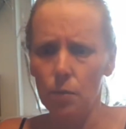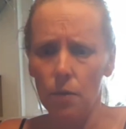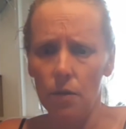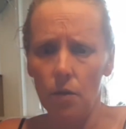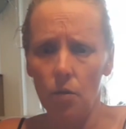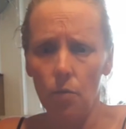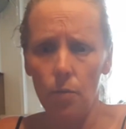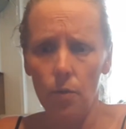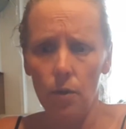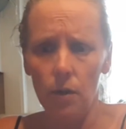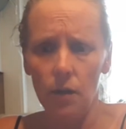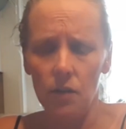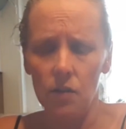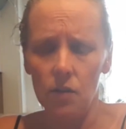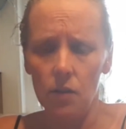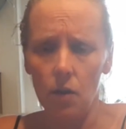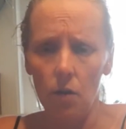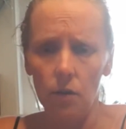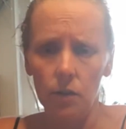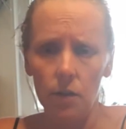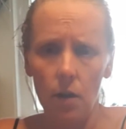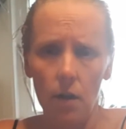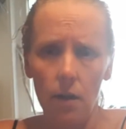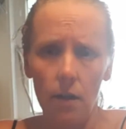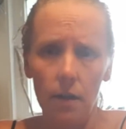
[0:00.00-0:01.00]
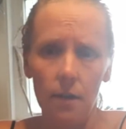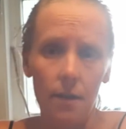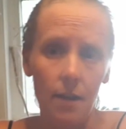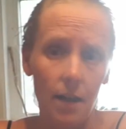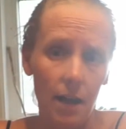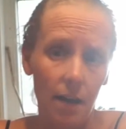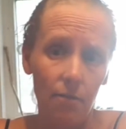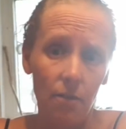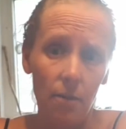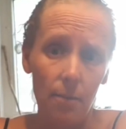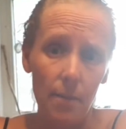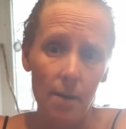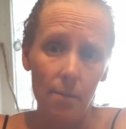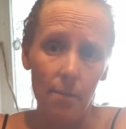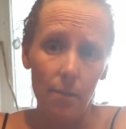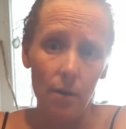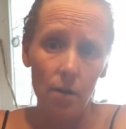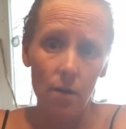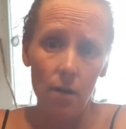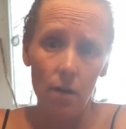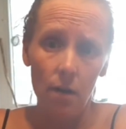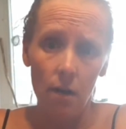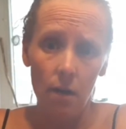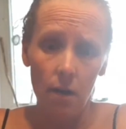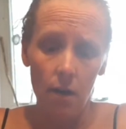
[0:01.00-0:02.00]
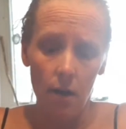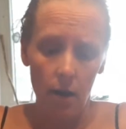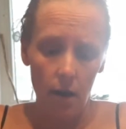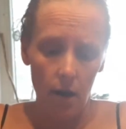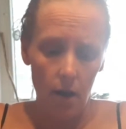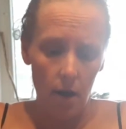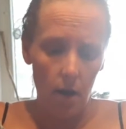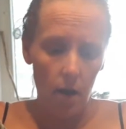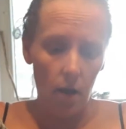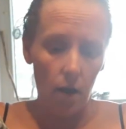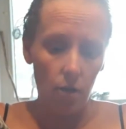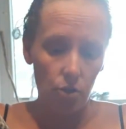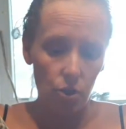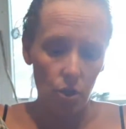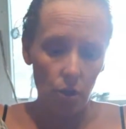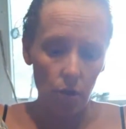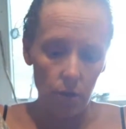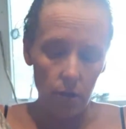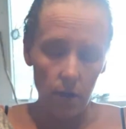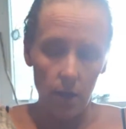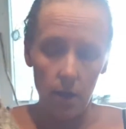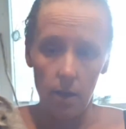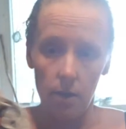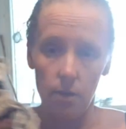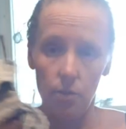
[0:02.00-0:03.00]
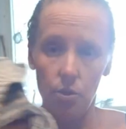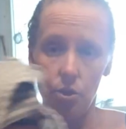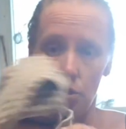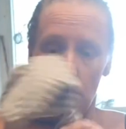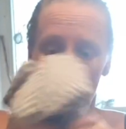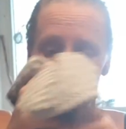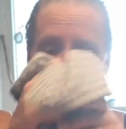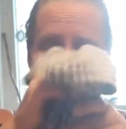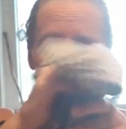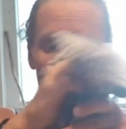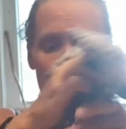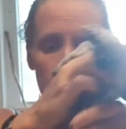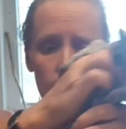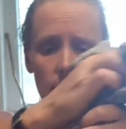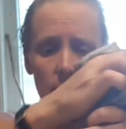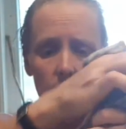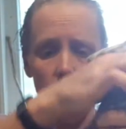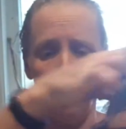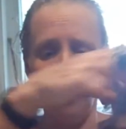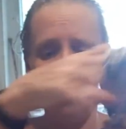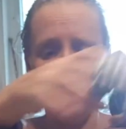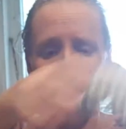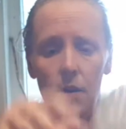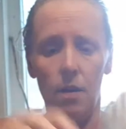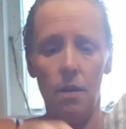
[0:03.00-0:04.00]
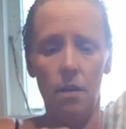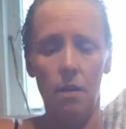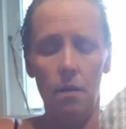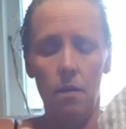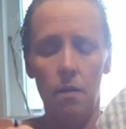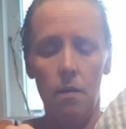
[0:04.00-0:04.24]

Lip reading: without putting salt on it, and then I remembered. I'll show you the amount, but